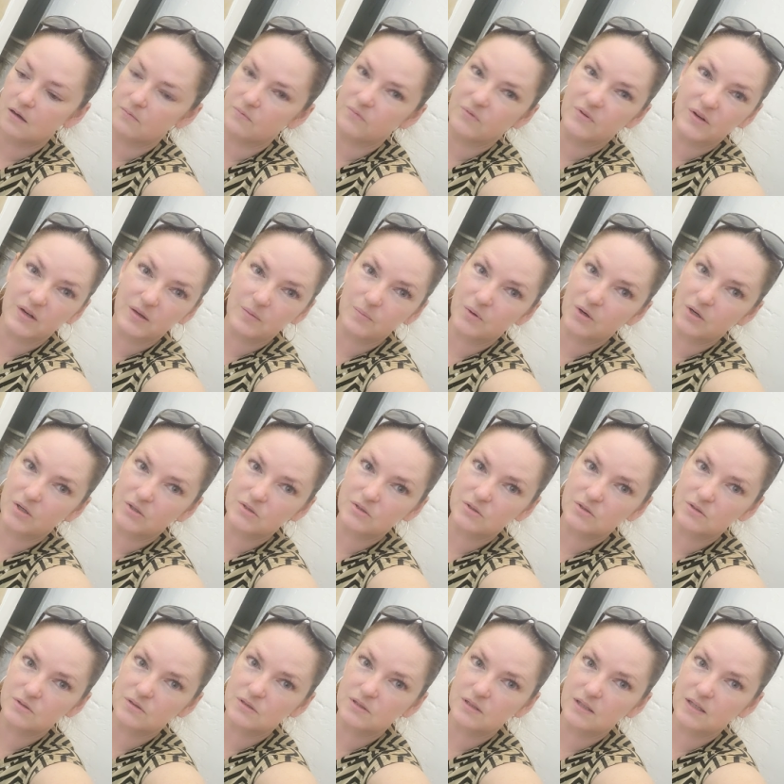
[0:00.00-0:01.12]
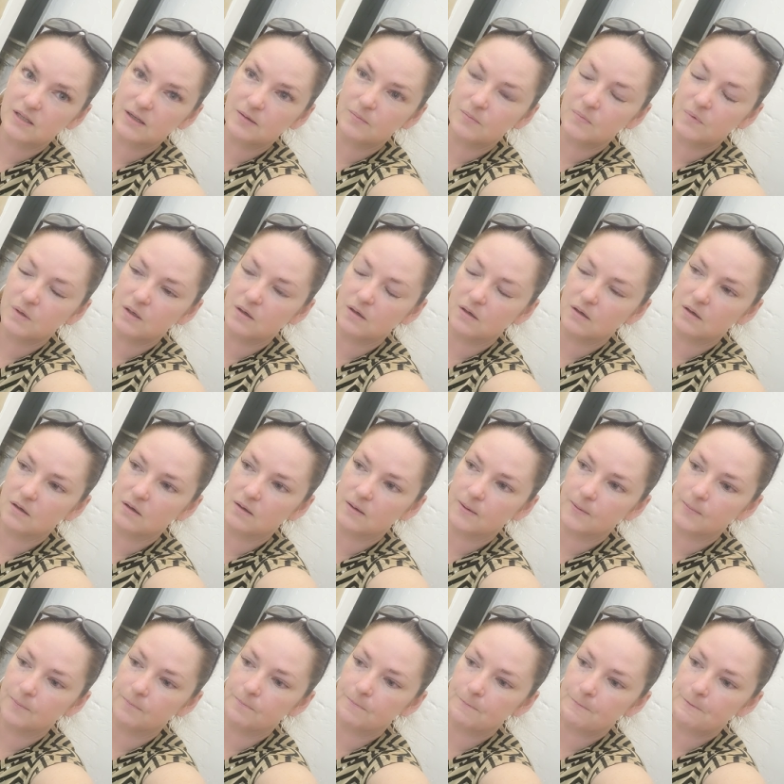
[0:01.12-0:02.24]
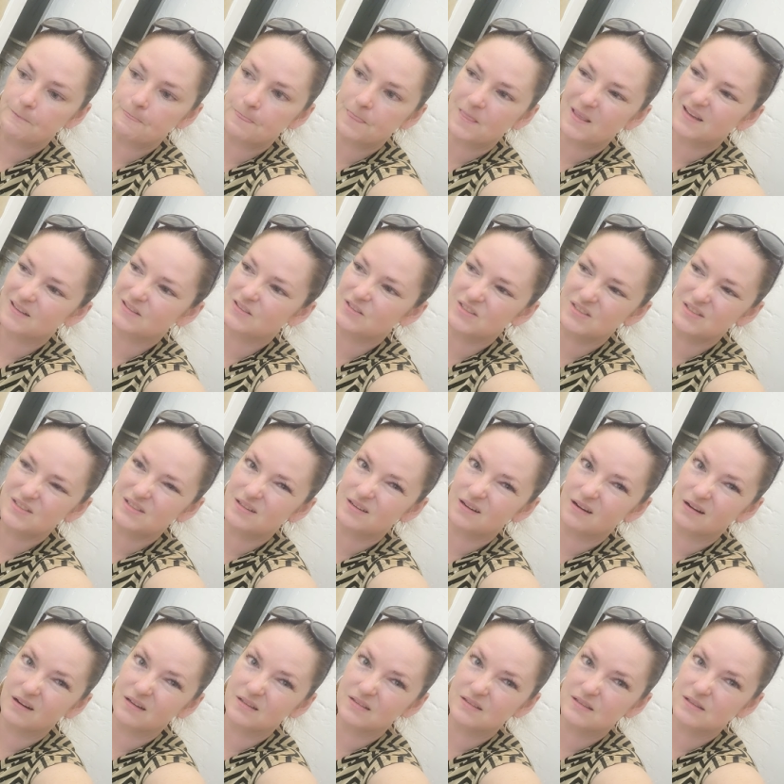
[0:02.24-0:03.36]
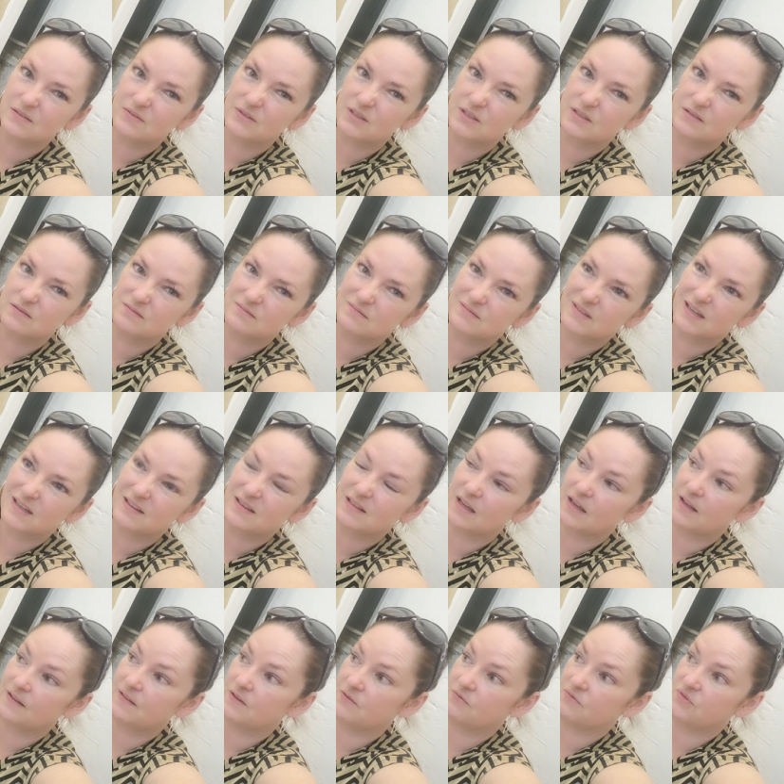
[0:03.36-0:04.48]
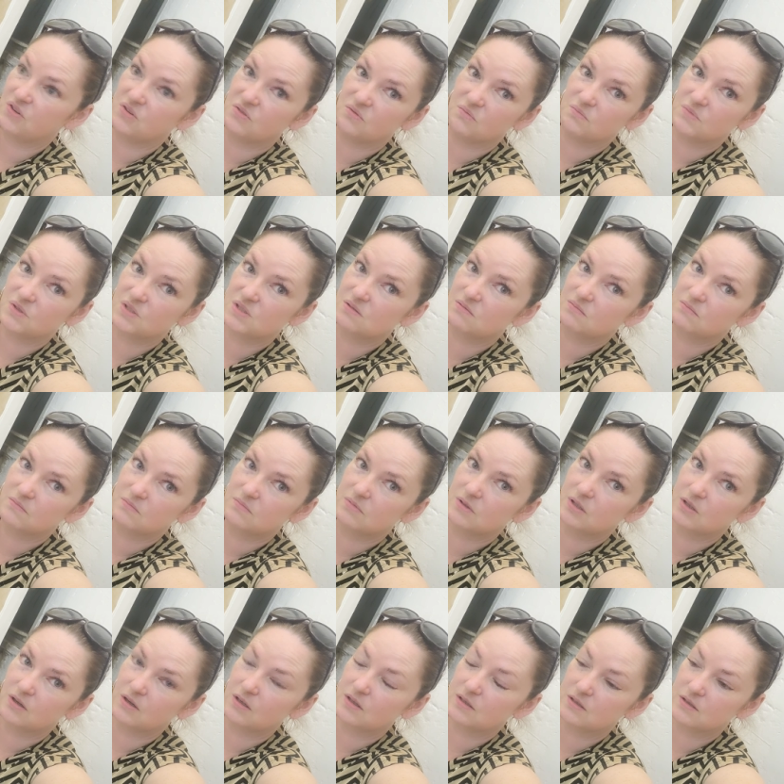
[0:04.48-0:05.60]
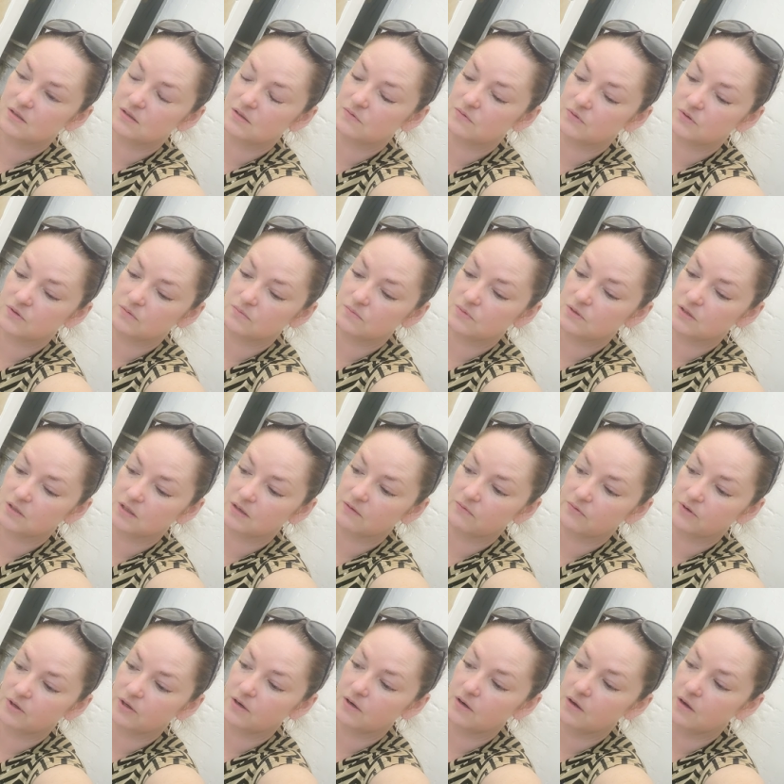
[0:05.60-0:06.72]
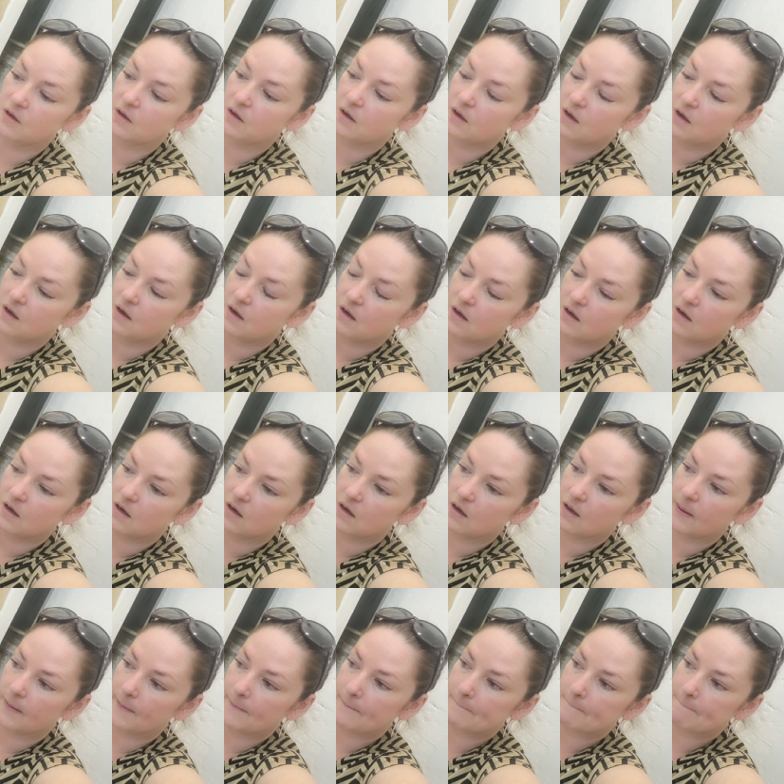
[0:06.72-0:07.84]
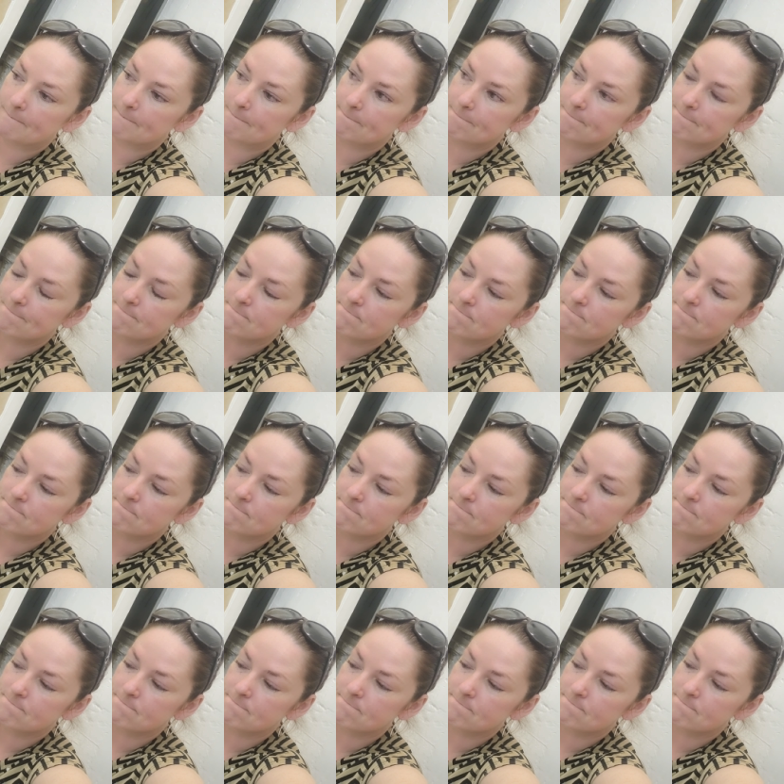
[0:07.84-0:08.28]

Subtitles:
Very partial to them. It's just the cost of it and the fumes. The cost and the fumes, not fun.